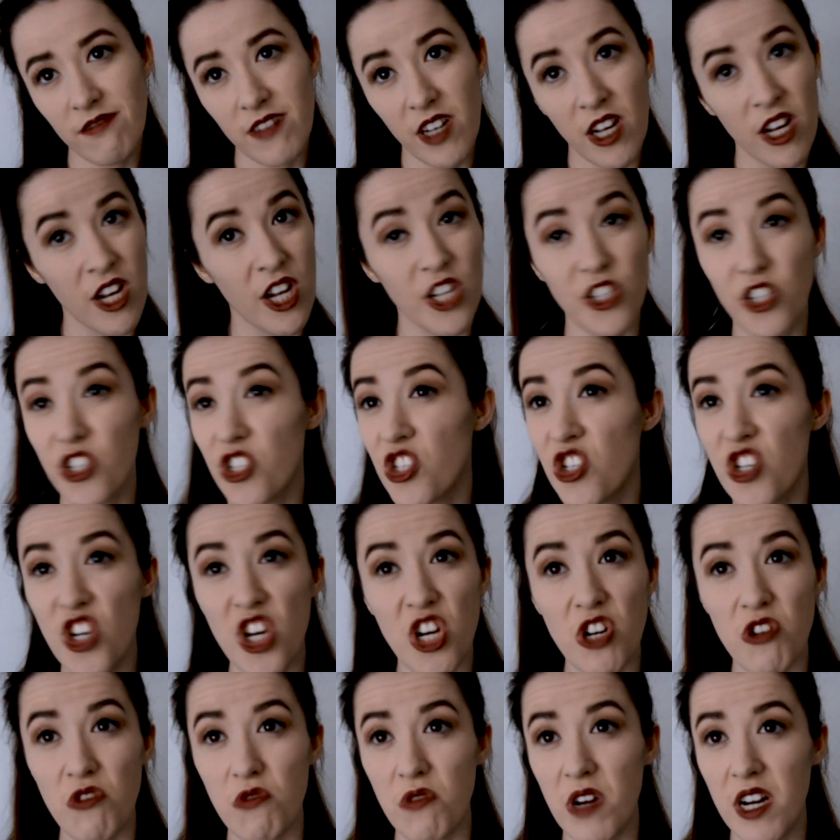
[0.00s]
I just
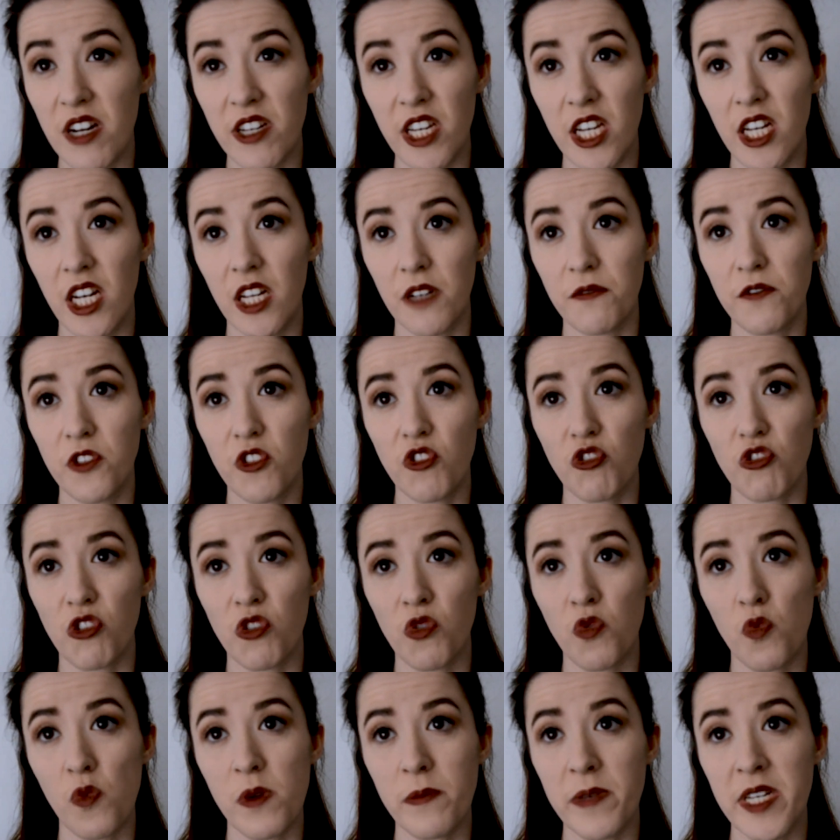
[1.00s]
know how you love
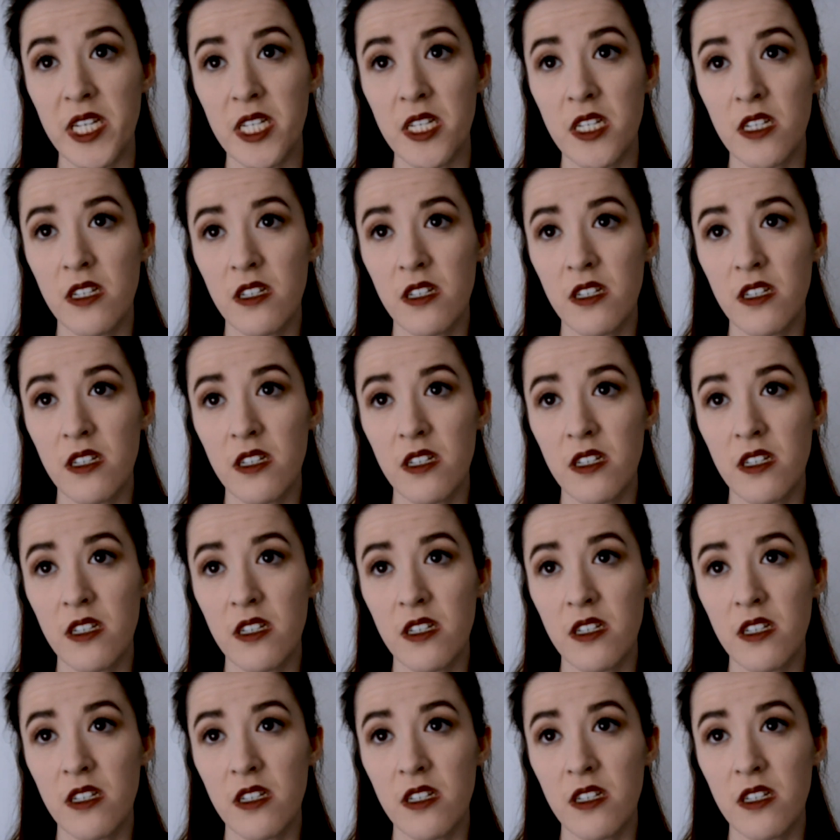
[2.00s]
strong women.